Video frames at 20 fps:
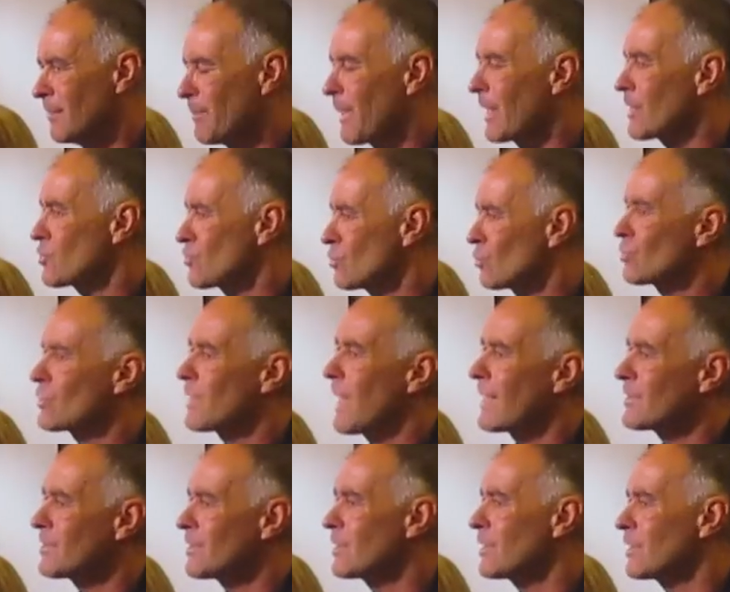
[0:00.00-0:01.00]
personal
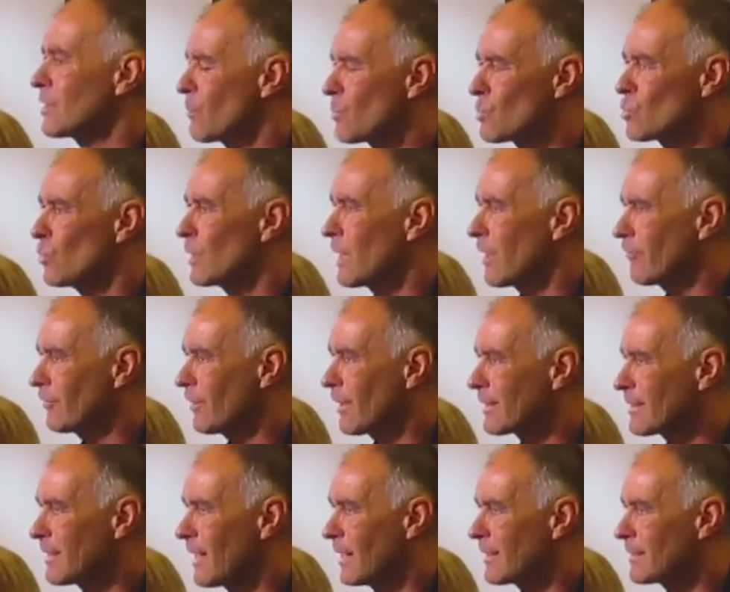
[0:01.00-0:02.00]
tragedy that was going to
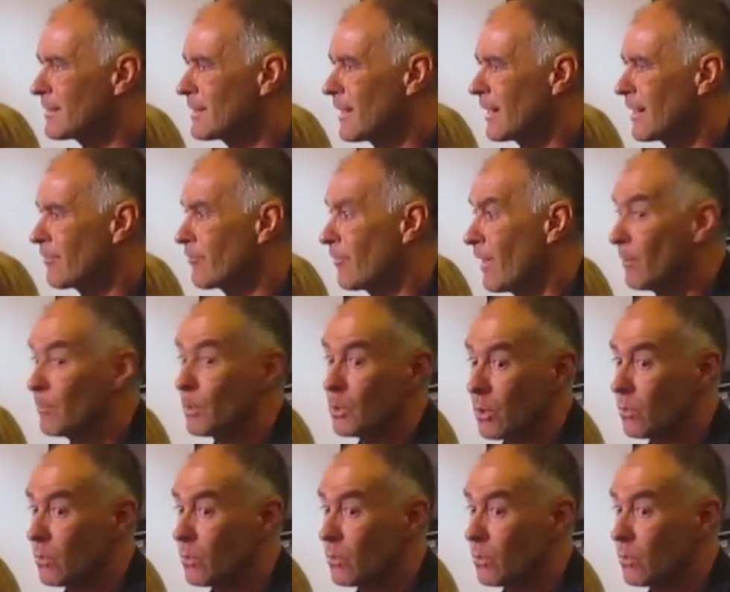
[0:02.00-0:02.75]
afflict that family.